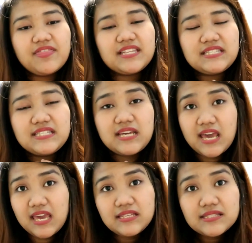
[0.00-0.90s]
the
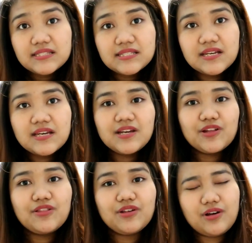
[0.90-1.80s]
taste,
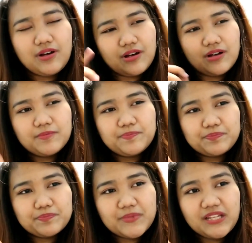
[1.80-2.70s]
the
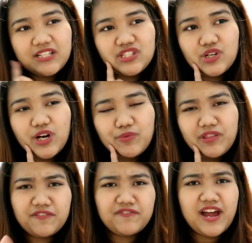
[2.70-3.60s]
let's start
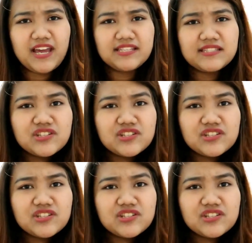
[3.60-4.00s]
with the fries.